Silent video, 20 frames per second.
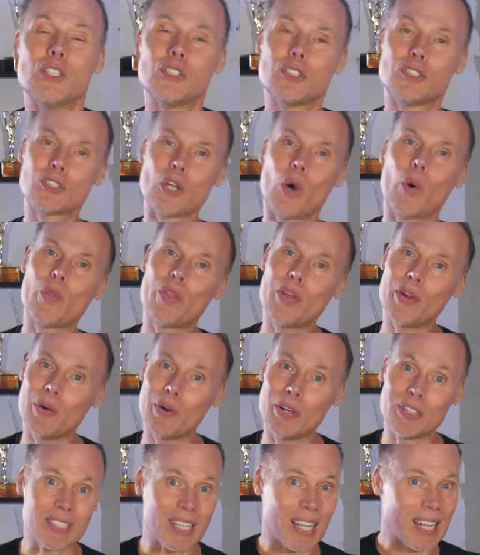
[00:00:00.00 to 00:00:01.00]
So there
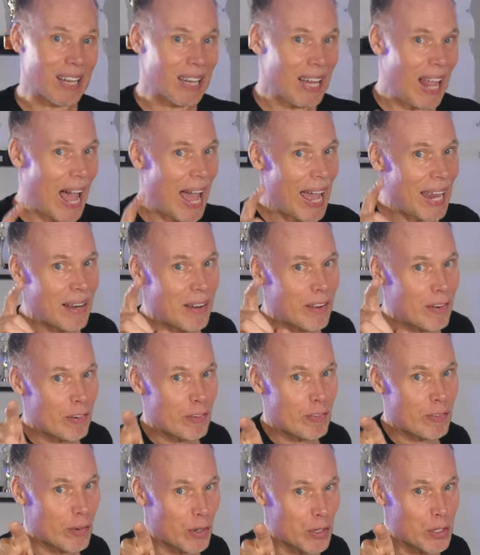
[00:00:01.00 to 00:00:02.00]
is a lot
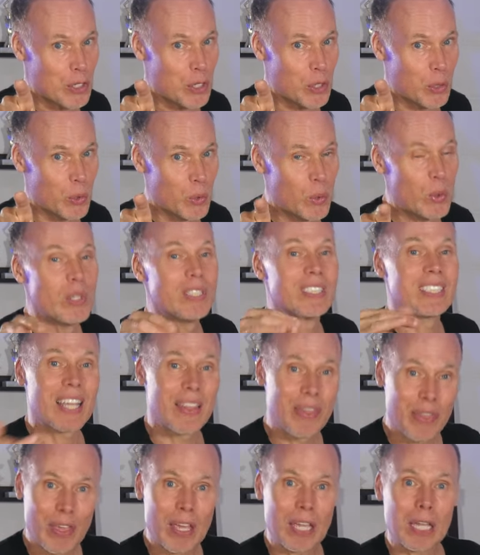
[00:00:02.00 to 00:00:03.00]
for you to
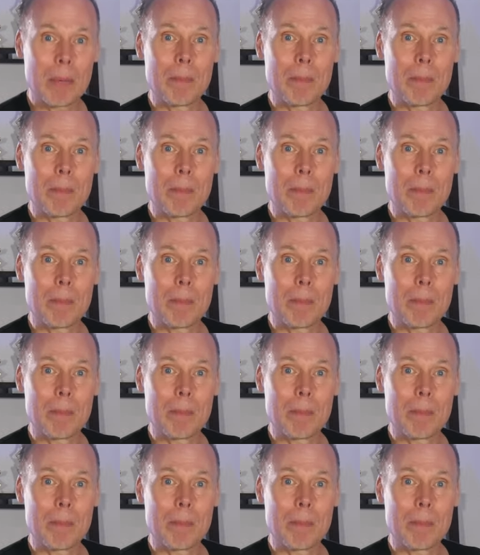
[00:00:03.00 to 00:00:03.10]
think